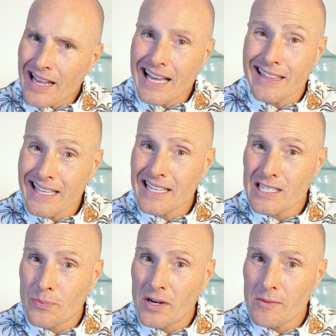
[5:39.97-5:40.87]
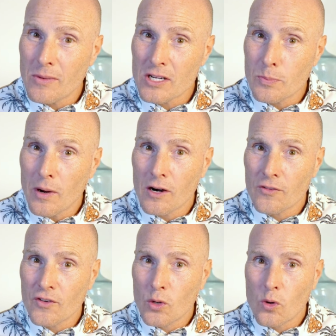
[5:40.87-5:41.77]
I think, is pretty much par
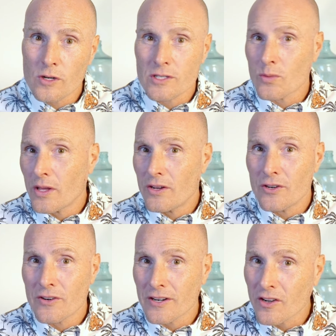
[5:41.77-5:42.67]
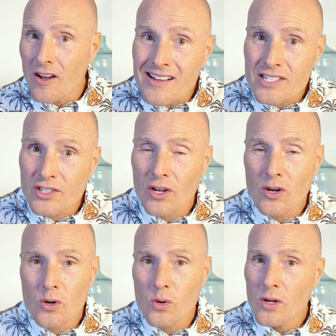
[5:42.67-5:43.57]
for course, whether you're in a
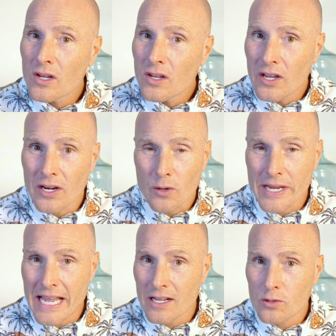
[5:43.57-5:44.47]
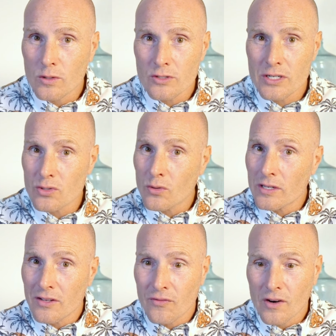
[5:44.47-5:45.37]
Costco, an organic grocery store,
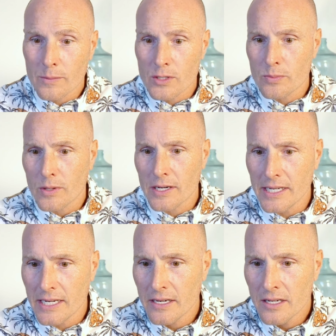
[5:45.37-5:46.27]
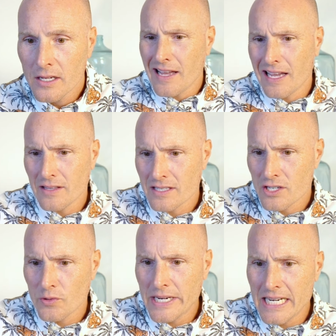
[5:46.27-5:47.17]
at the farmer's market. On the
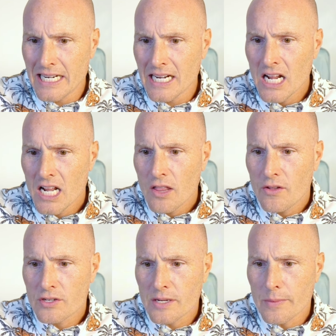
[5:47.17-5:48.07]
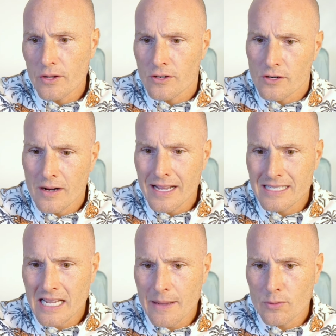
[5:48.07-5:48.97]
screen, there's some other
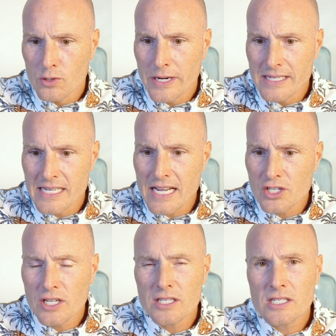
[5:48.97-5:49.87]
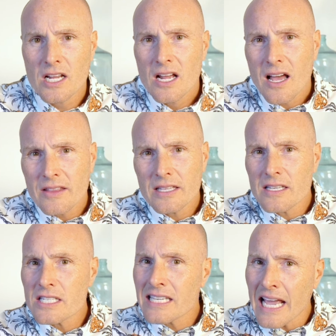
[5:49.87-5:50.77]
example transactions. I think
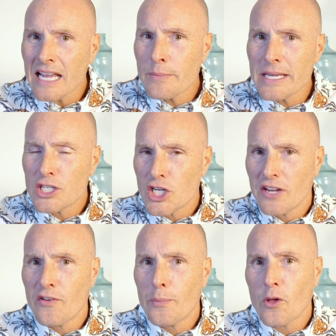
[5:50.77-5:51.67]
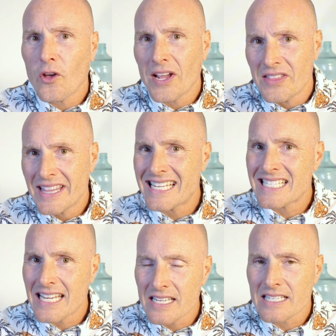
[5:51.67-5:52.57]
this can be achievable, and
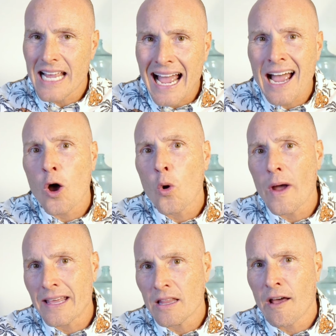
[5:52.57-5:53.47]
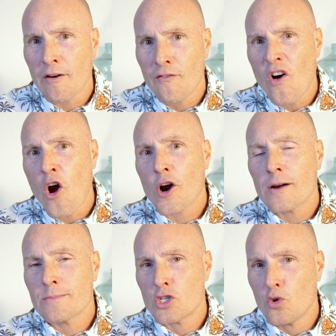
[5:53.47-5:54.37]
this is how a lot of
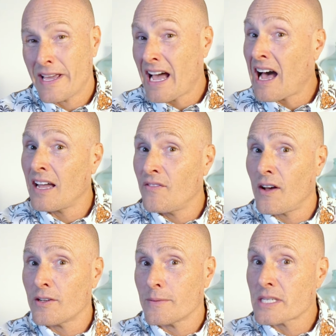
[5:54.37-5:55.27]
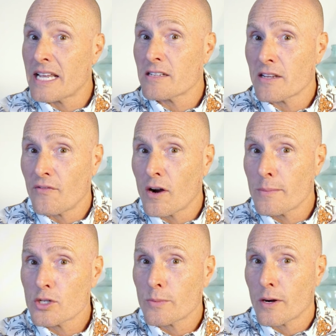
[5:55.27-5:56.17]
farms doing high volume sales at
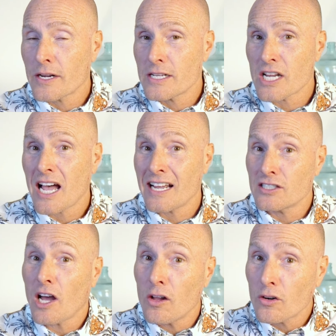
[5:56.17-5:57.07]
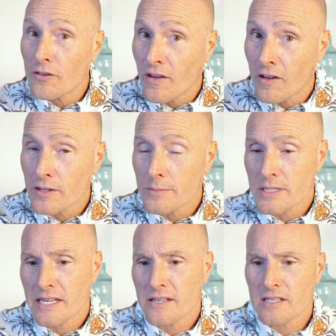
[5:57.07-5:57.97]
farmers markets, high dollar volume
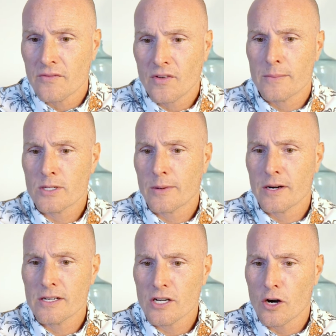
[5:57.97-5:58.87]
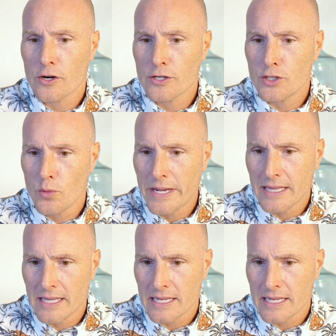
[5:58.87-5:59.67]
sales at farmers markets, are doing